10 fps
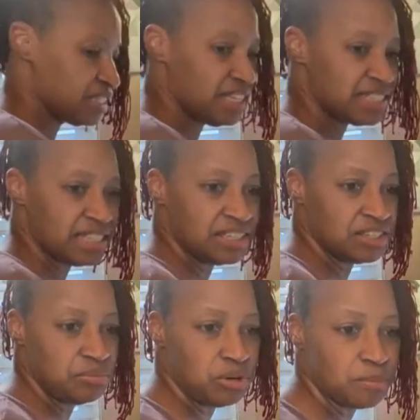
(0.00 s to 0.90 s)
It's a
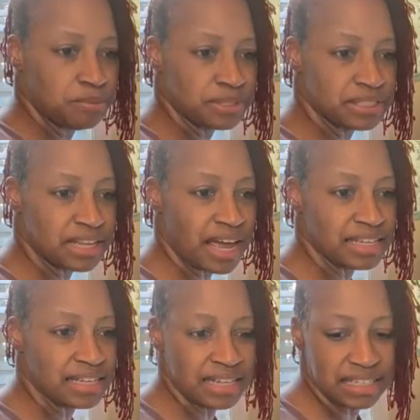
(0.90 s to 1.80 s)
little more
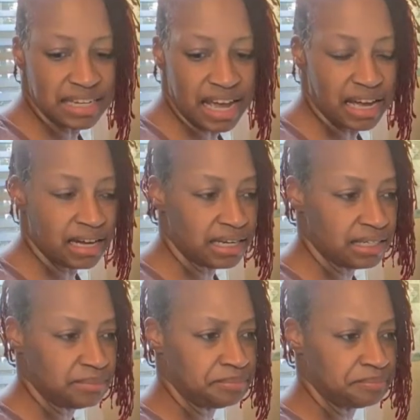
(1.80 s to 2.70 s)
precise than
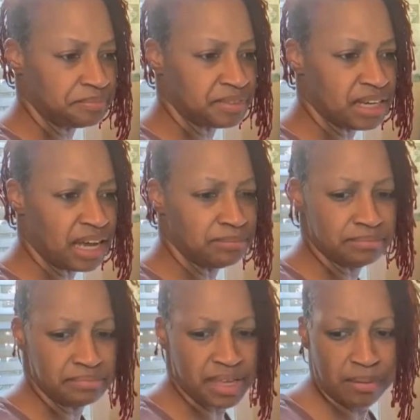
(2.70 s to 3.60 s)
I'm
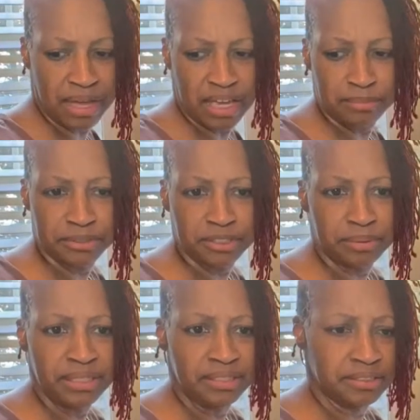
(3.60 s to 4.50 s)
able to
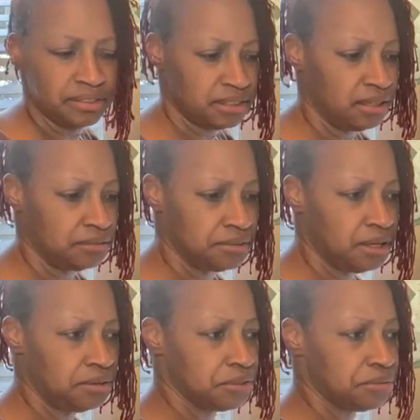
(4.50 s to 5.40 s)
be on
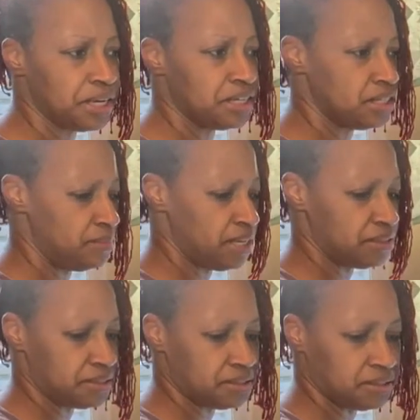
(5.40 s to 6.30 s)
a regular
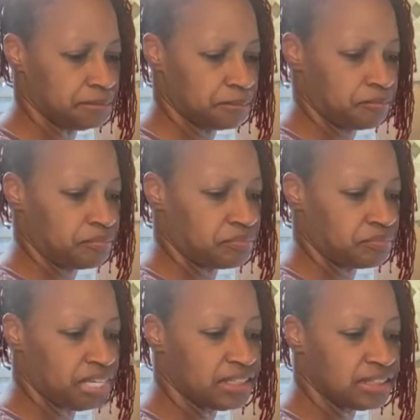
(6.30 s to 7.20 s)
basis,
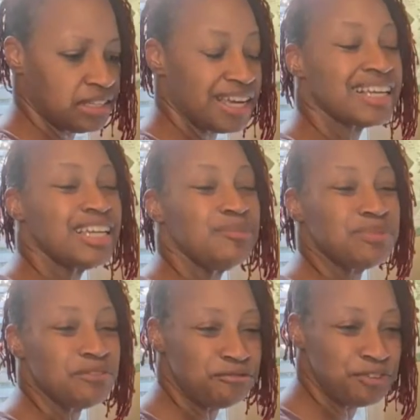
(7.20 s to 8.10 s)
and keep the
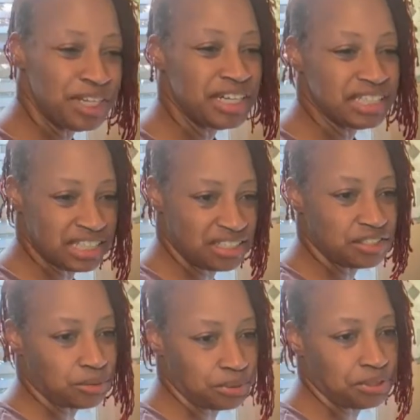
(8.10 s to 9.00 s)
fun in the
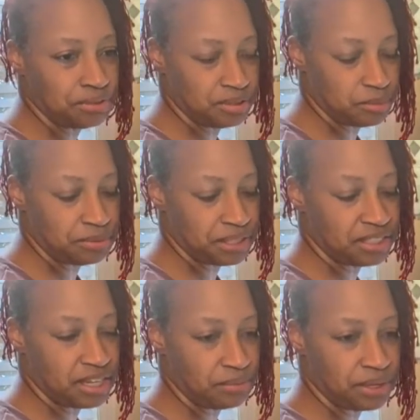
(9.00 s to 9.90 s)
quilt. Let me put it
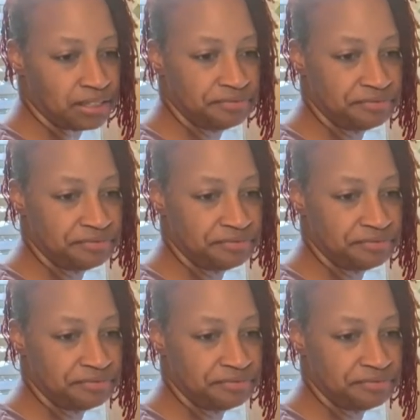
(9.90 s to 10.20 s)
that way.